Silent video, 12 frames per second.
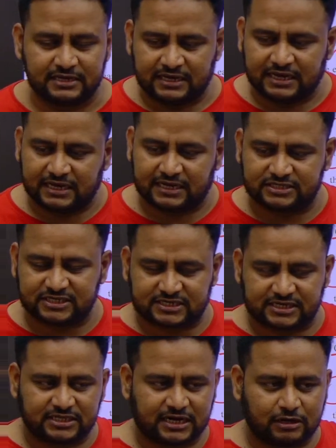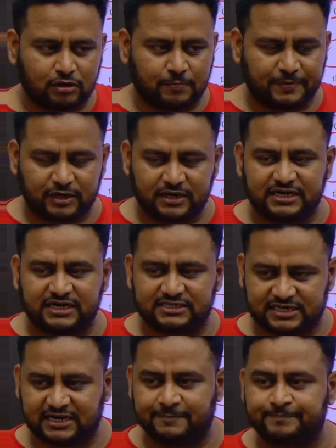It rejected the earlier opinion. It
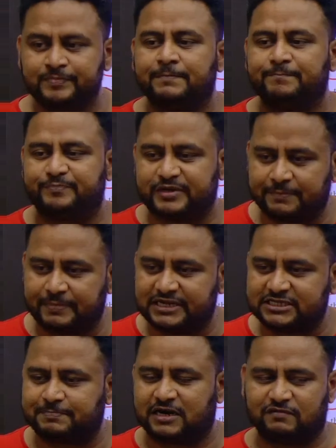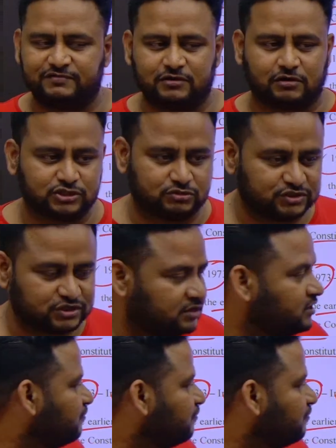said preamble is part of the constitution.